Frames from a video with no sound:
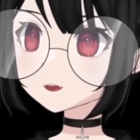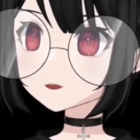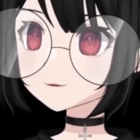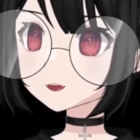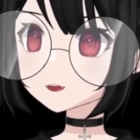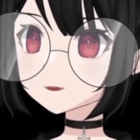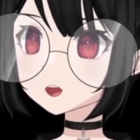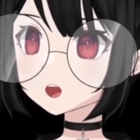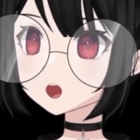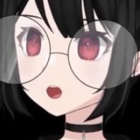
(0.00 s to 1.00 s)
saying,
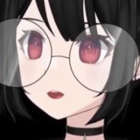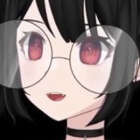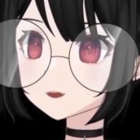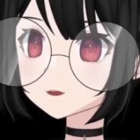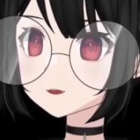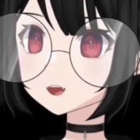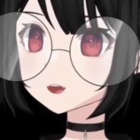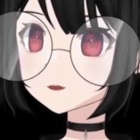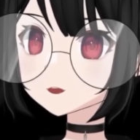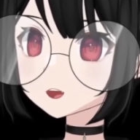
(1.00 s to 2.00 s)
"Bigotry and
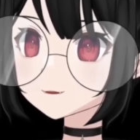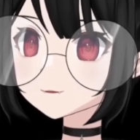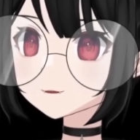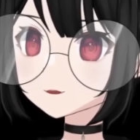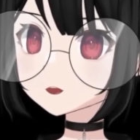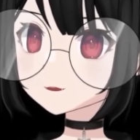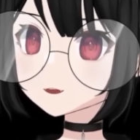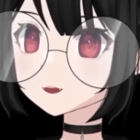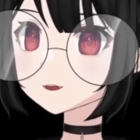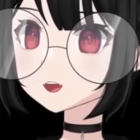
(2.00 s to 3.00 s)
racism
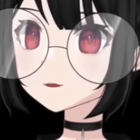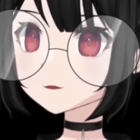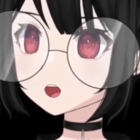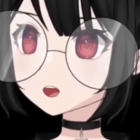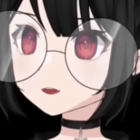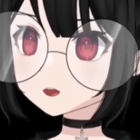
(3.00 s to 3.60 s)
have won.